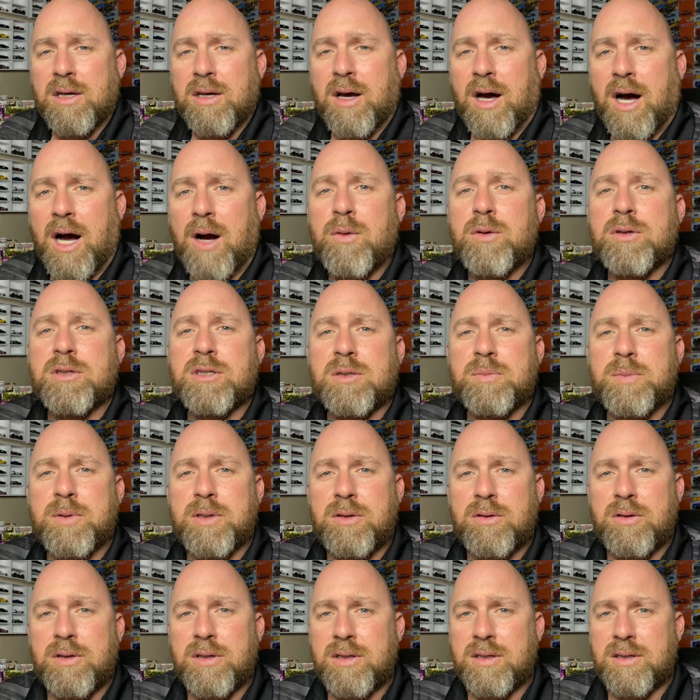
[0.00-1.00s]
Hot Wheels has been
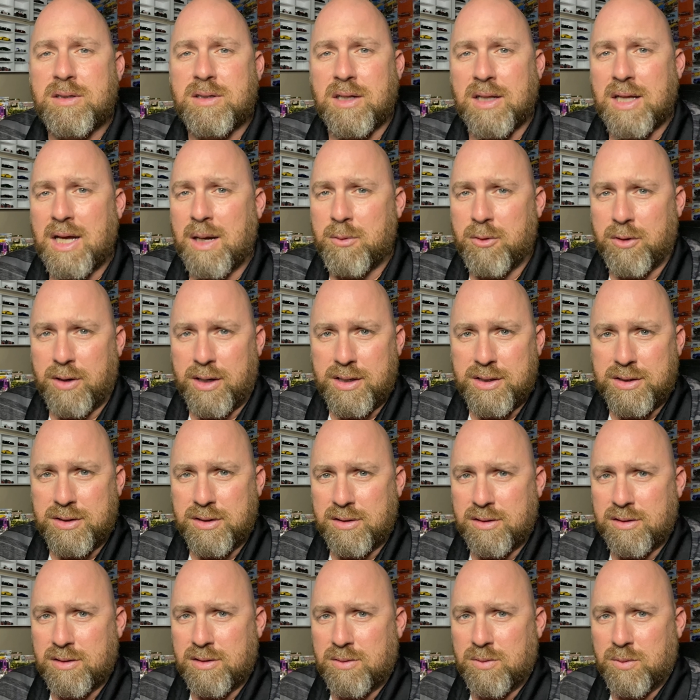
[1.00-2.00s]
doing these
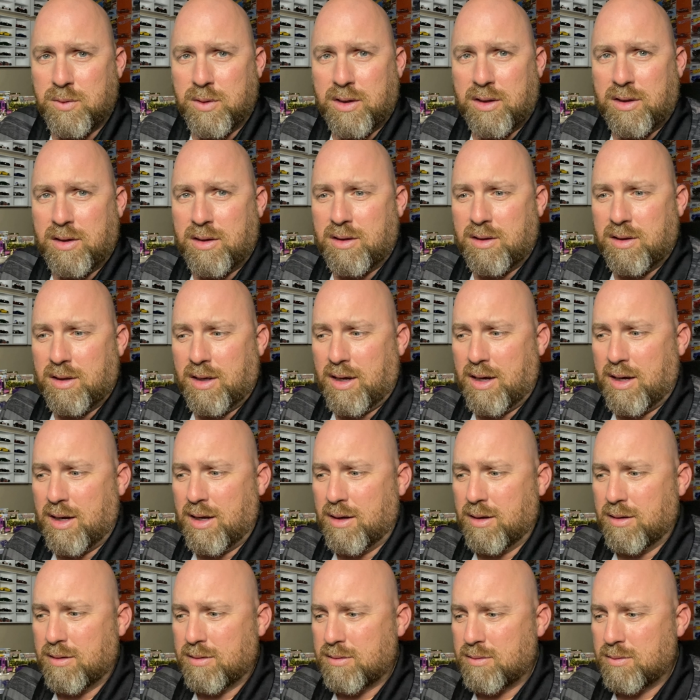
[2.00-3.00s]
collaborations with
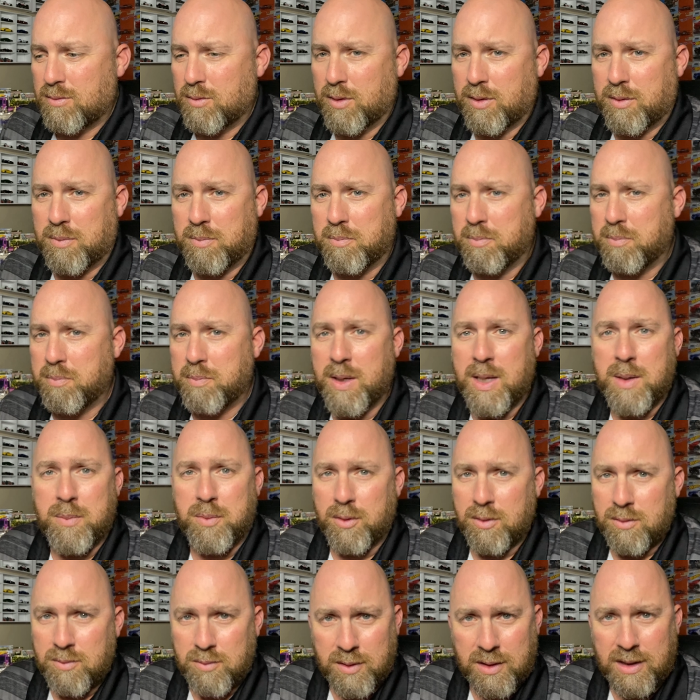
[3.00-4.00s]
uh, with
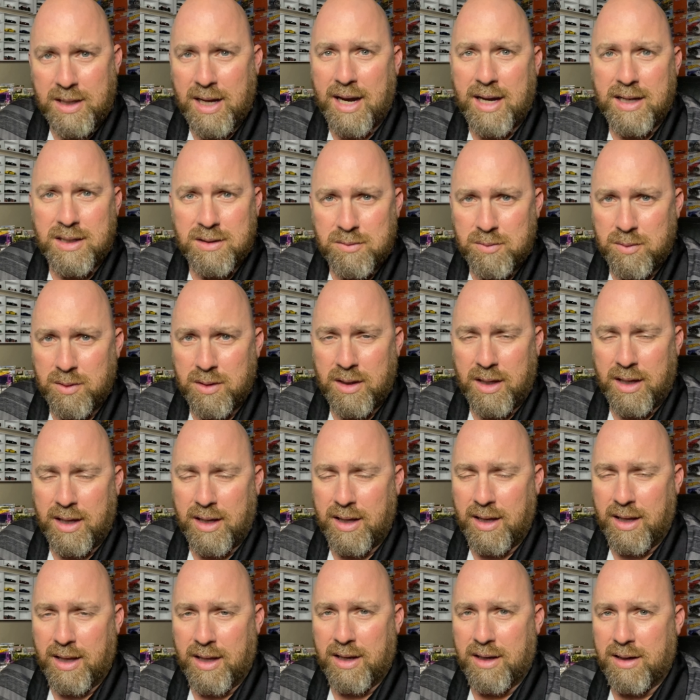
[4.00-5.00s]
people, with guys, with
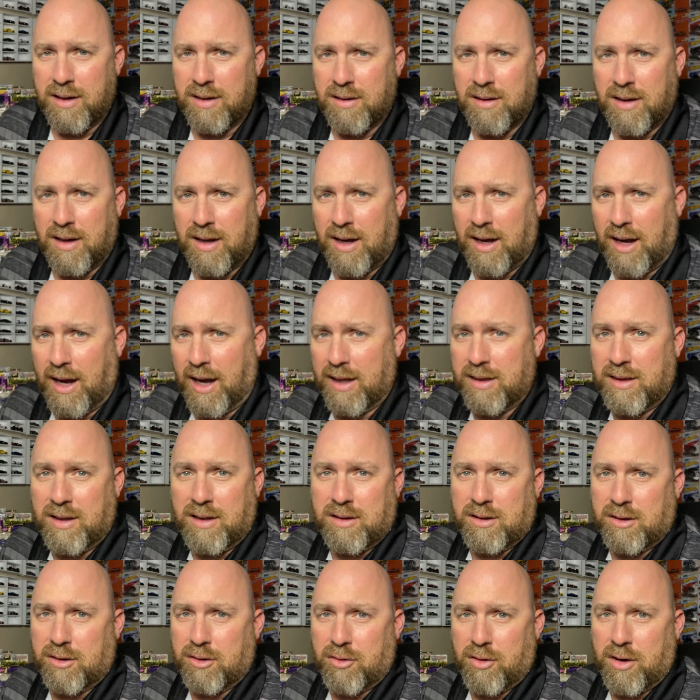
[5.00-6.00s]
and I think
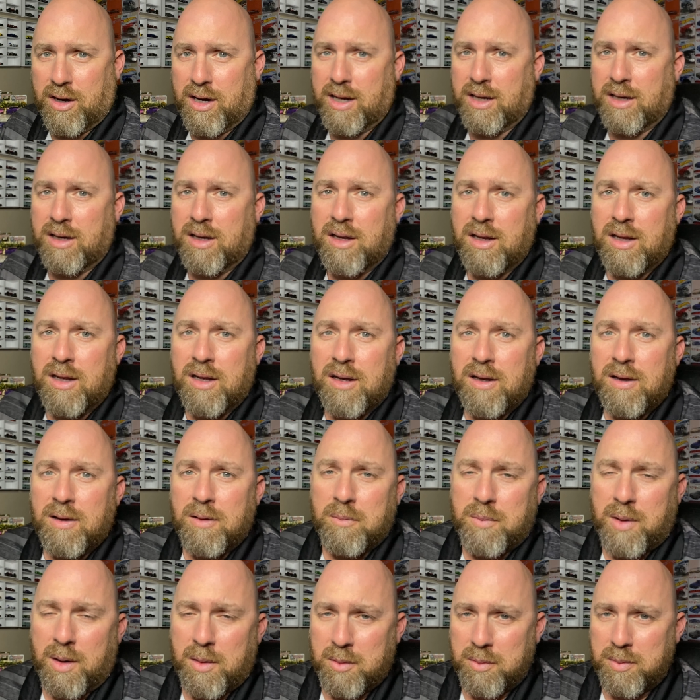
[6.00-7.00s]
they're great.
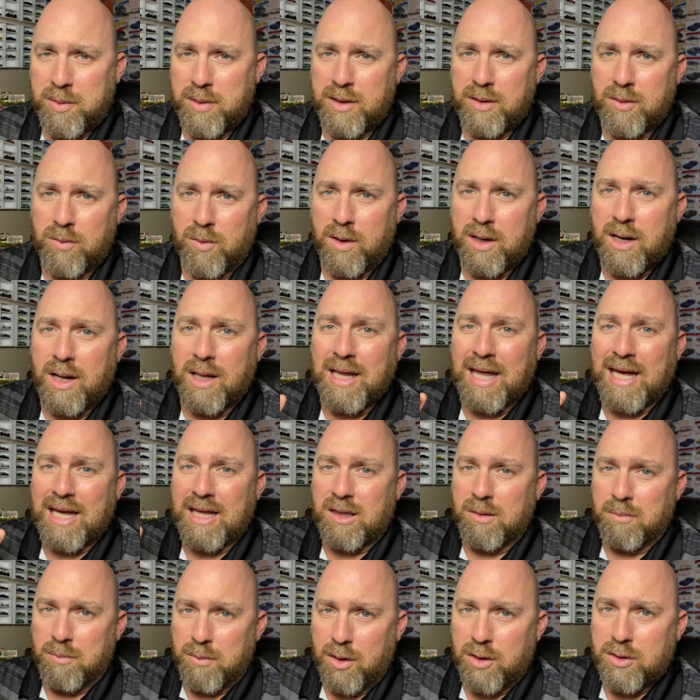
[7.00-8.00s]
Probably the one I like
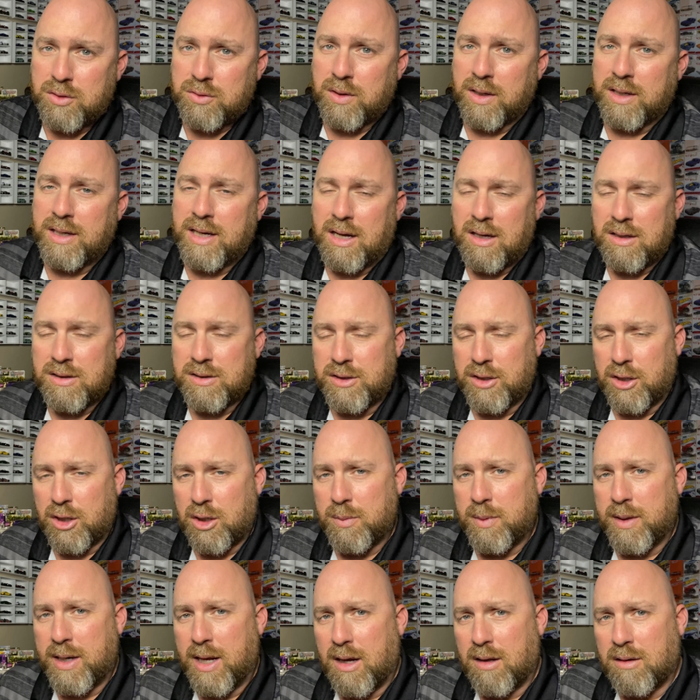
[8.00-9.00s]
the most right now is the
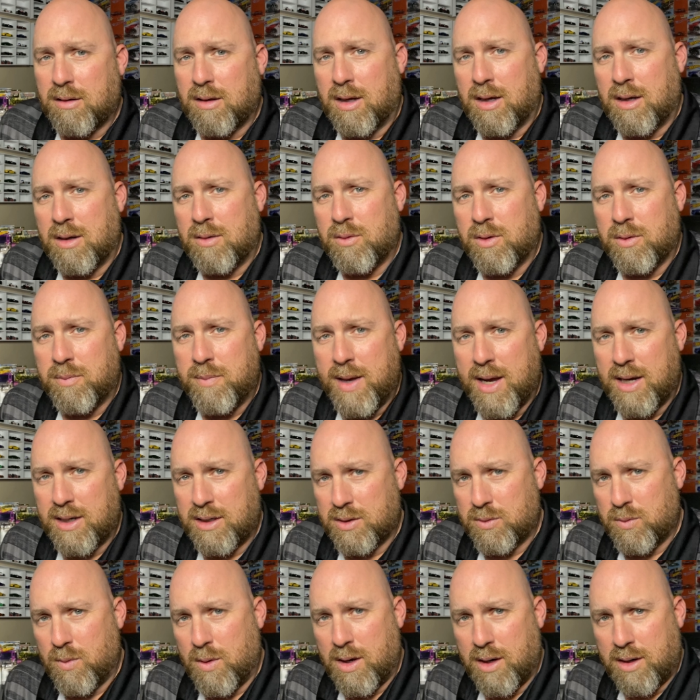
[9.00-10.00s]
Urban Outlaw with
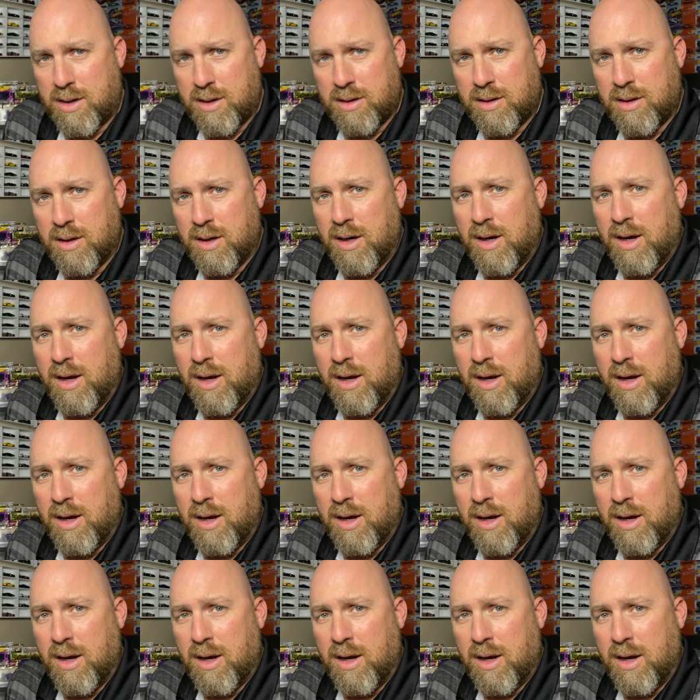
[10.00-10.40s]
Magnus Walker.